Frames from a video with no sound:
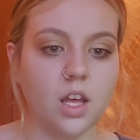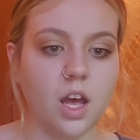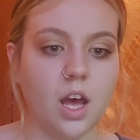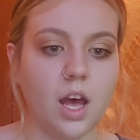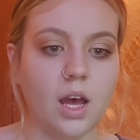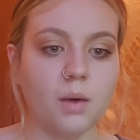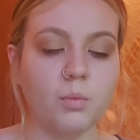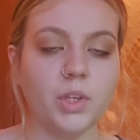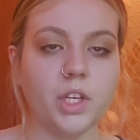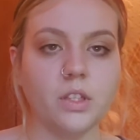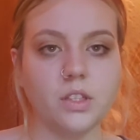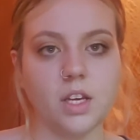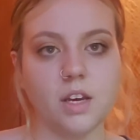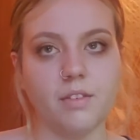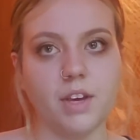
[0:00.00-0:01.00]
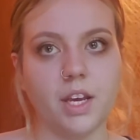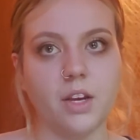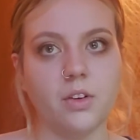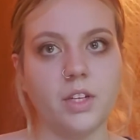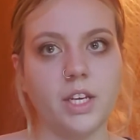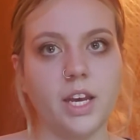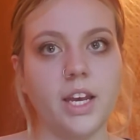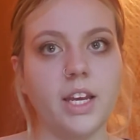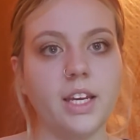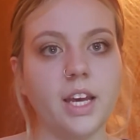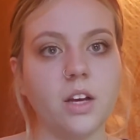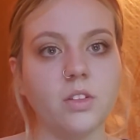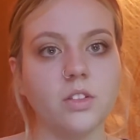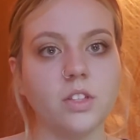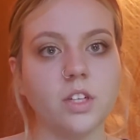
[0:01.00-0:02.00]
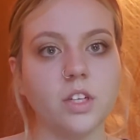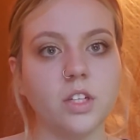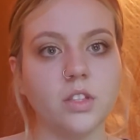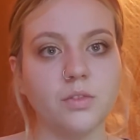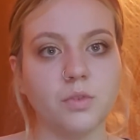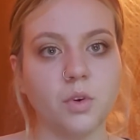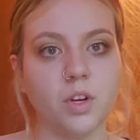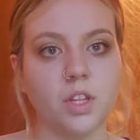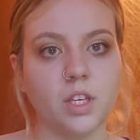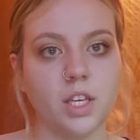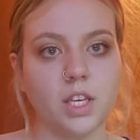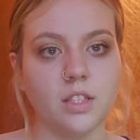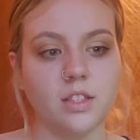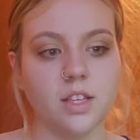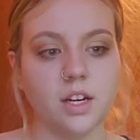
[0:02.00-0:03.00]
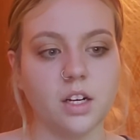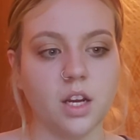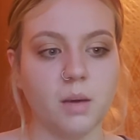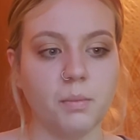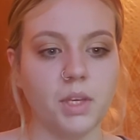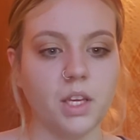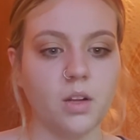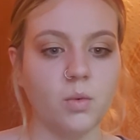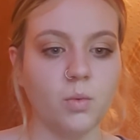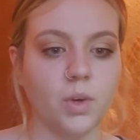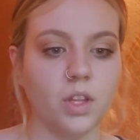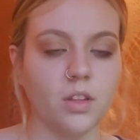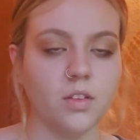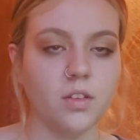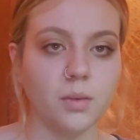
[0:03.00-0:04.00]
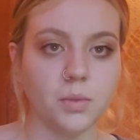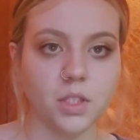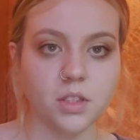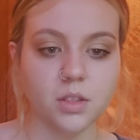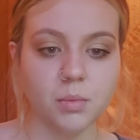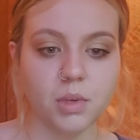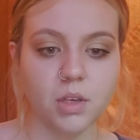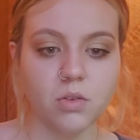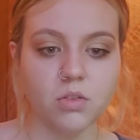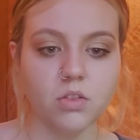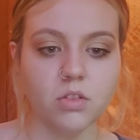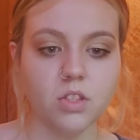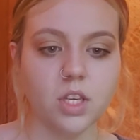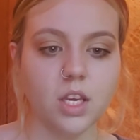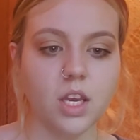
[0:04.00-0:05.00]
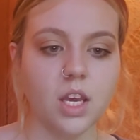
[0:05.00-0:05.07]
We also have AODA counselors for the kids that are coming in with substance abuse.